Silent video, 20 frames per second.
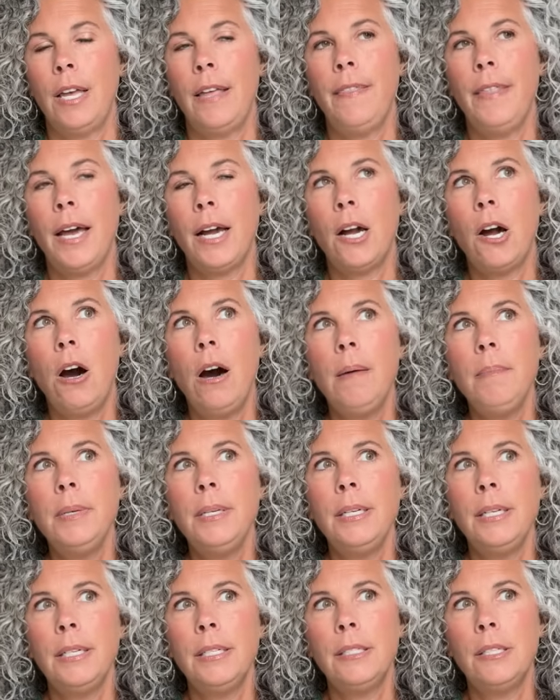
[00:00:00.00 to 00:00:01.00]
And that
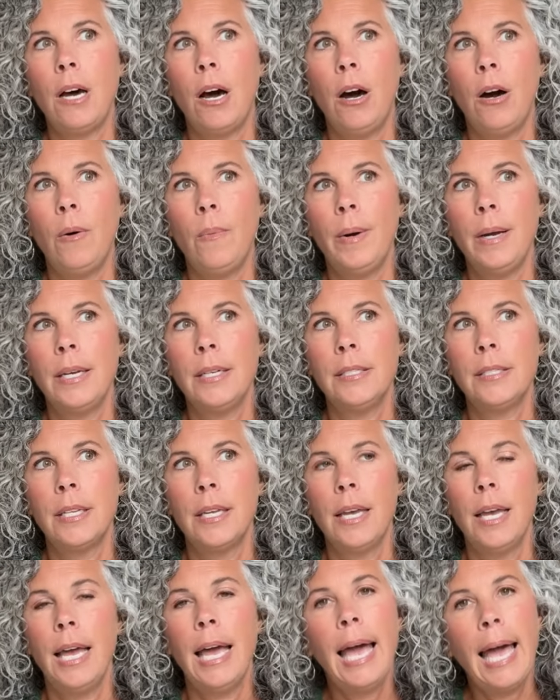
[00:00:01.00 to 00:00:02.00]
comment is always,
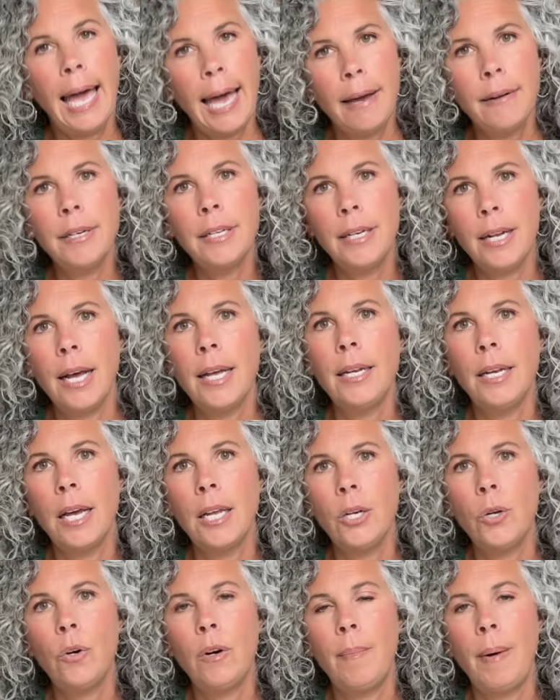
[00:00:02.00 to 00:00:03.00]
how did I
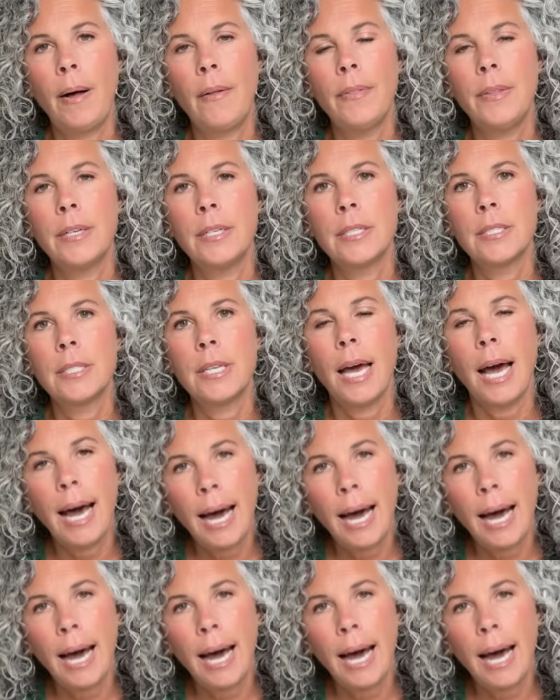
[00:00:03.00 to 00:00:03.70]
not know about this?